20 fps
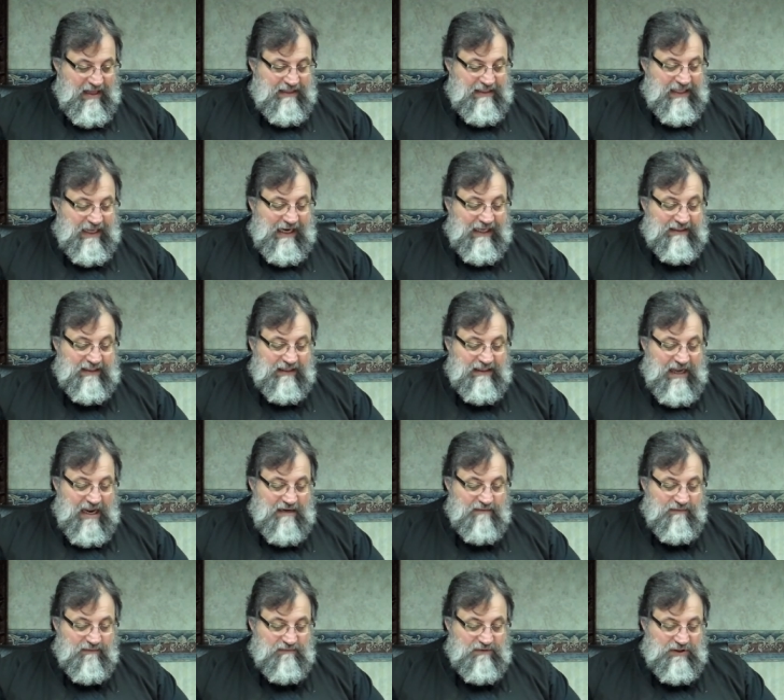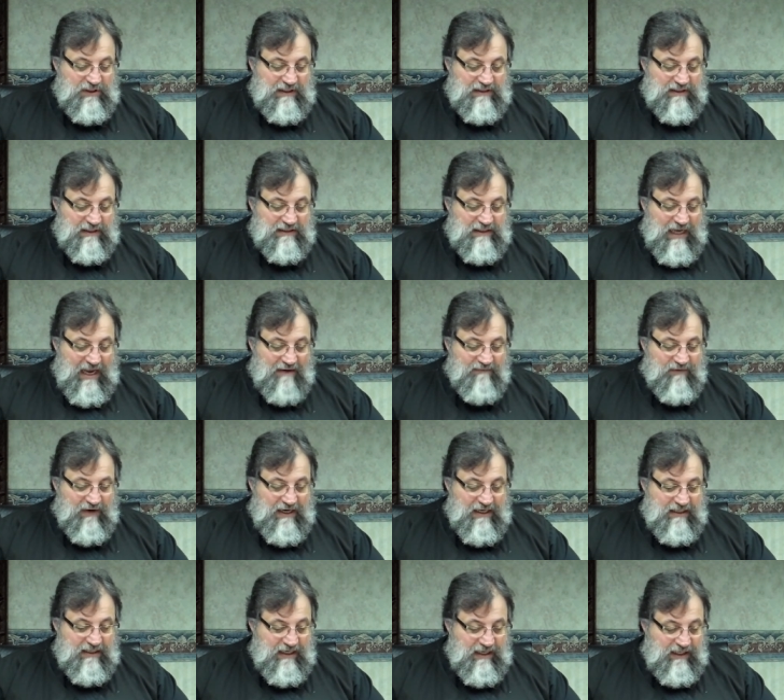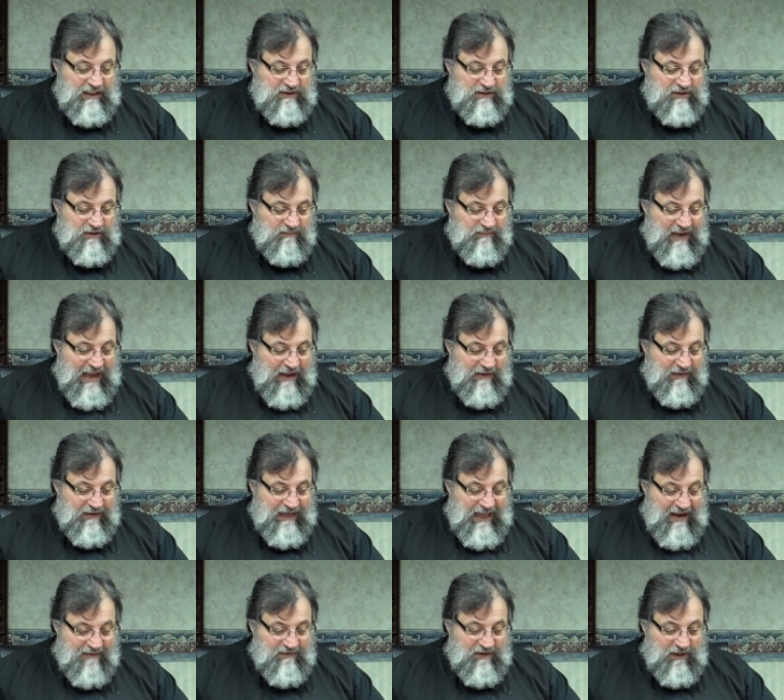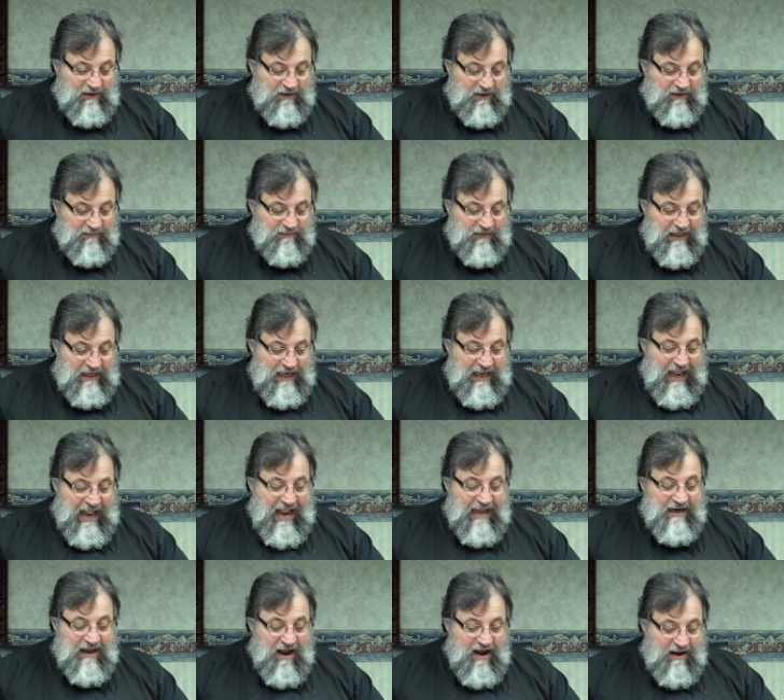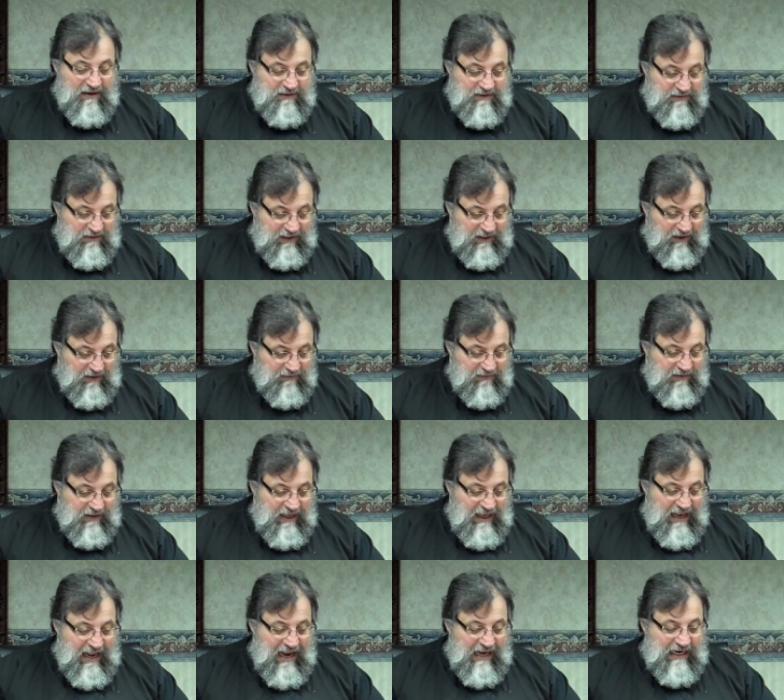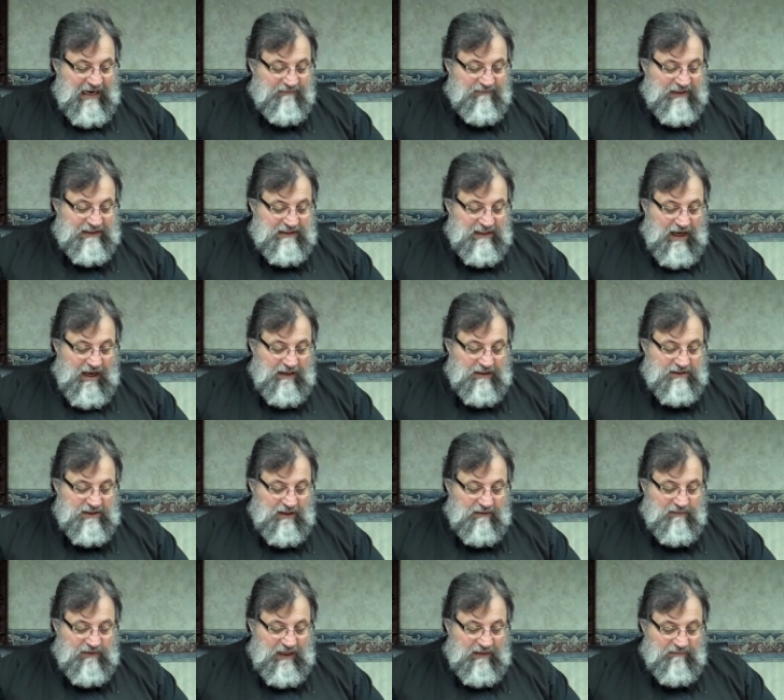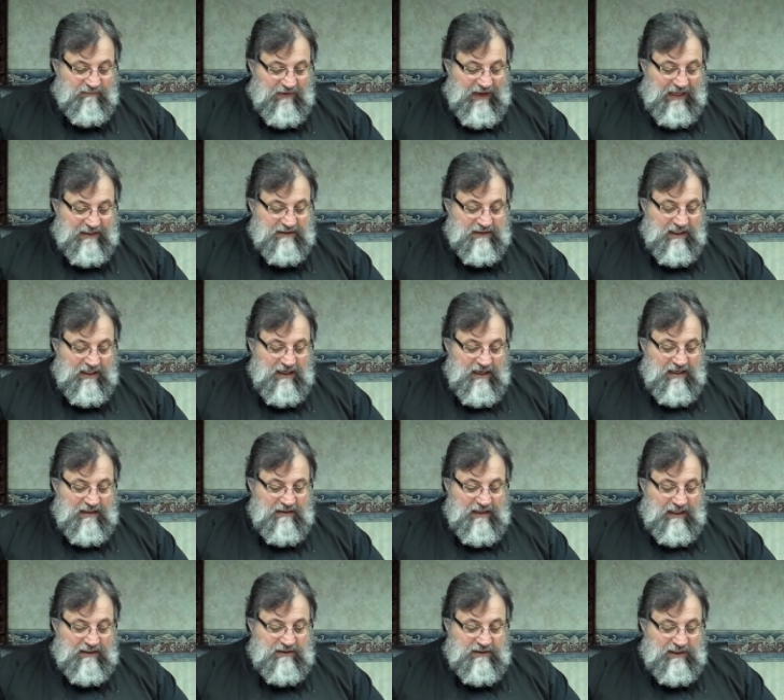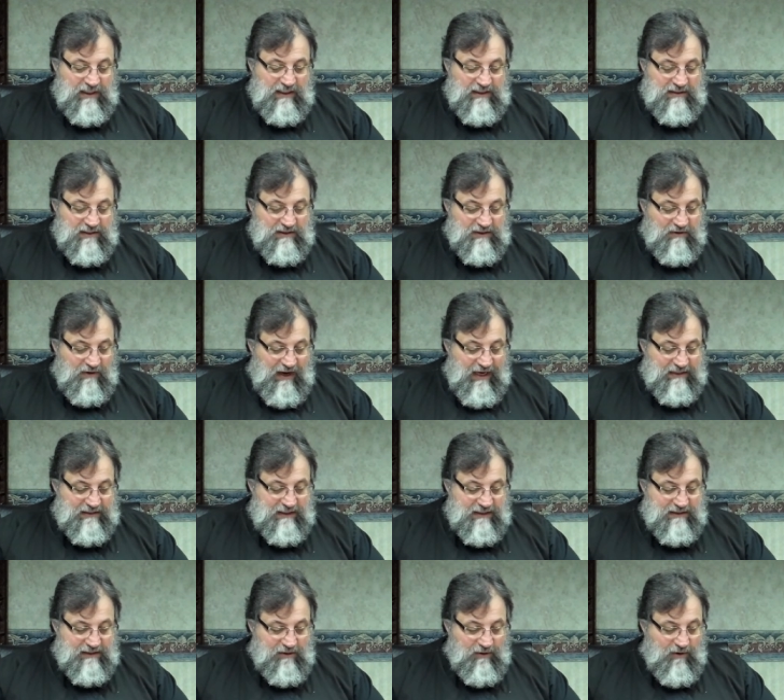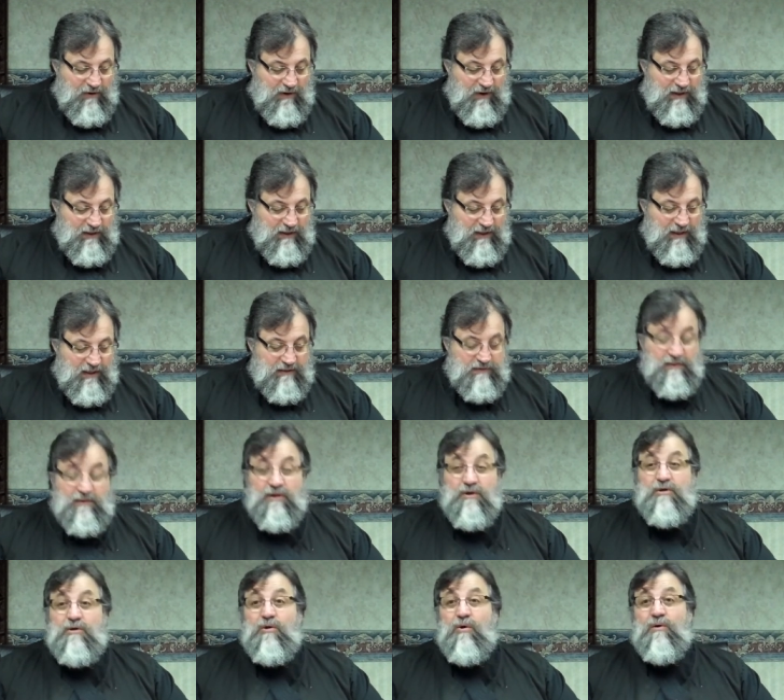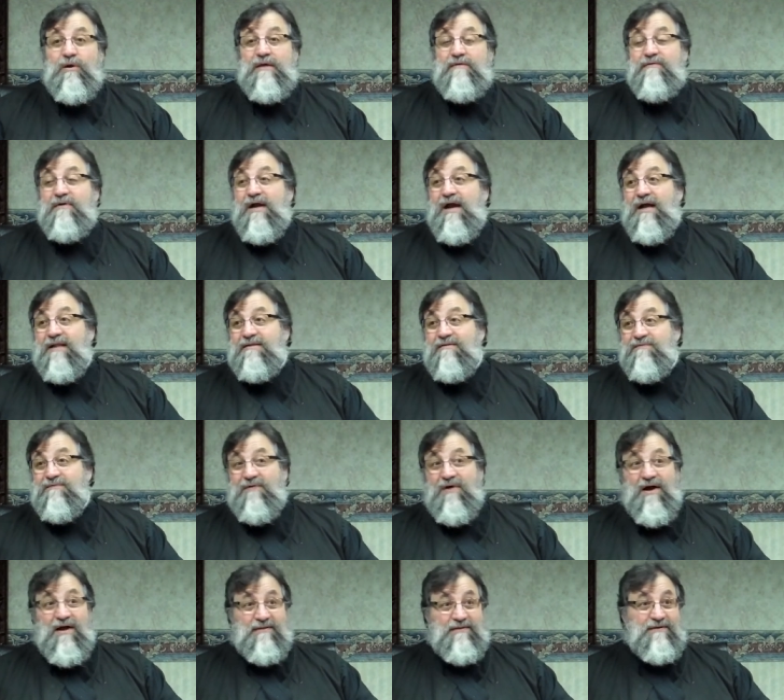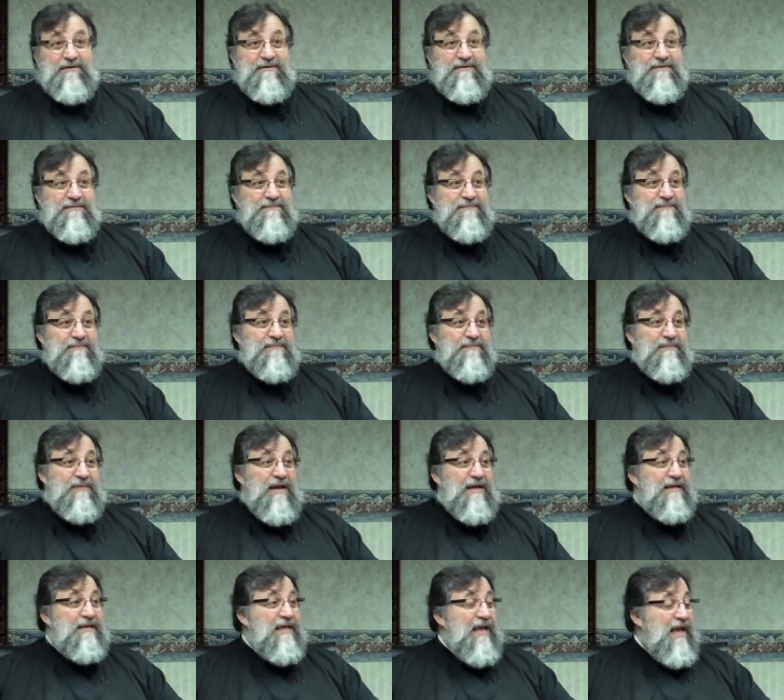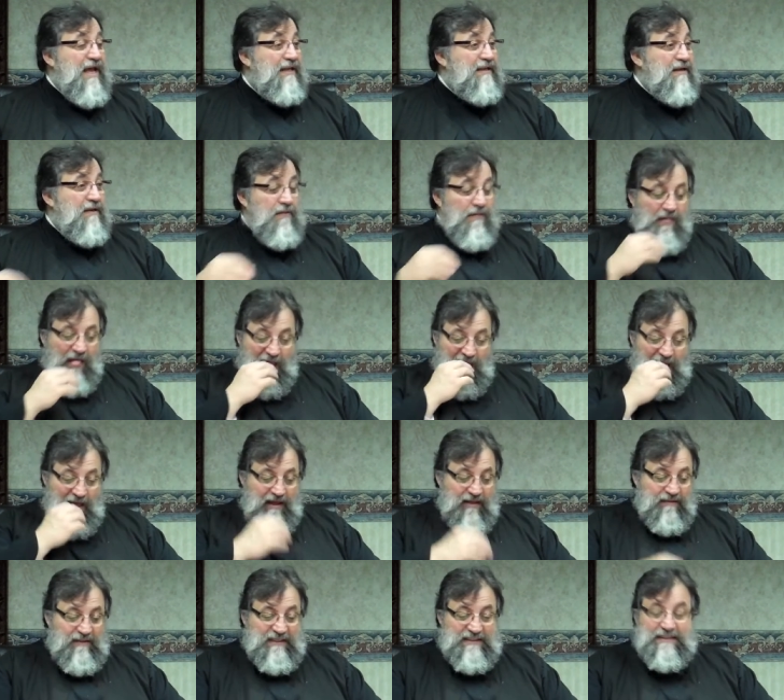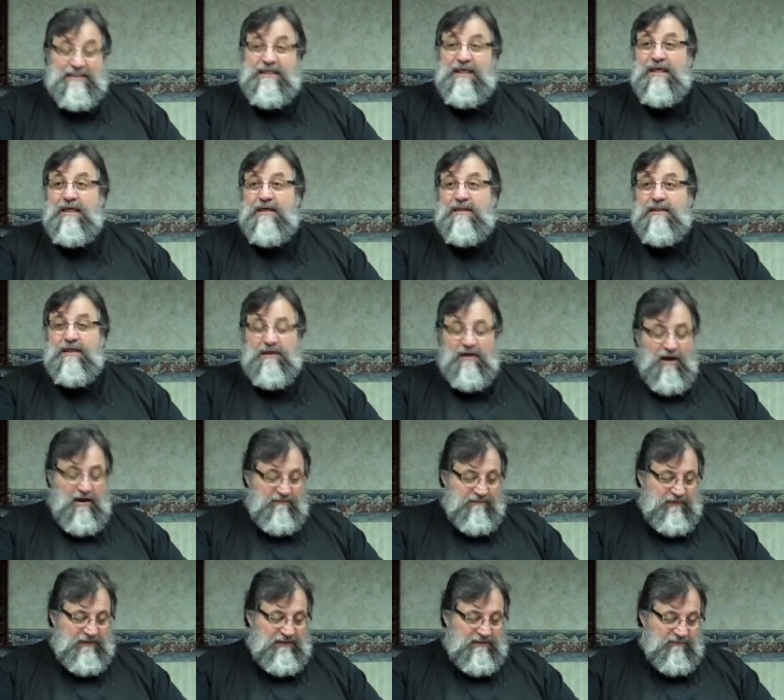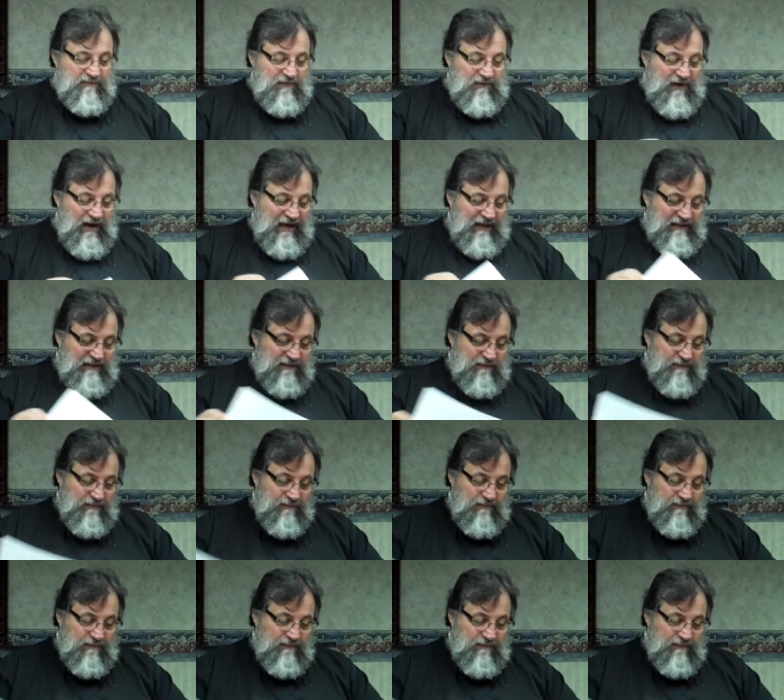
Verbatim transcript: that at the name of Jesus every knee should bow in heaven on earth and under the earth, and every tongue shall confess that Jesus Christ is Lord to the glory of God the Father. Again, this kingly office of Christ.